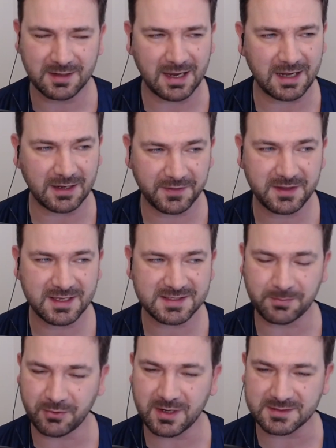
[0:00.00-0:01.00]
And I think he's a
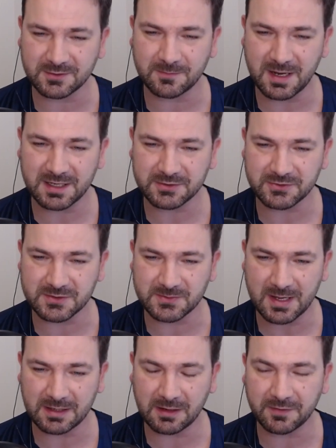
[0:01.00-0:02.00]
pretty tough manager as
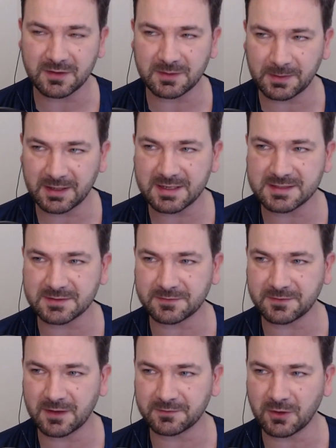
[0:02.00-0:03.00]
well. And I think the players
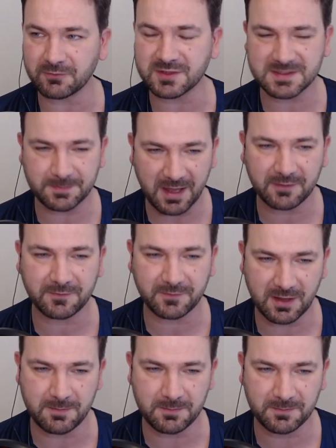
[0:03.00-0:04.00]
have got respect for
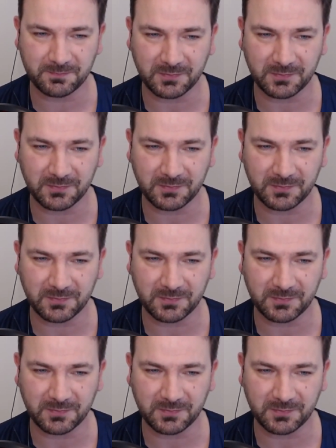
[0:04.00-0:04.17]
him.